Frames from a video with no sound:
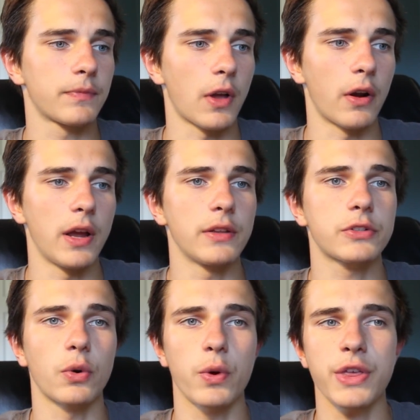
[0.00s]
Alright,
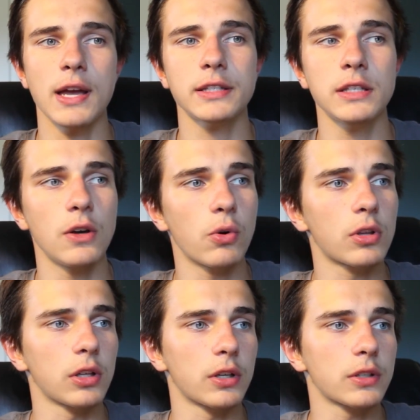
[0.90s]
so with SEO
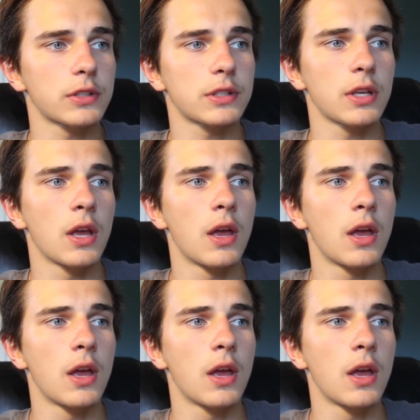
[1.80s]
clerks,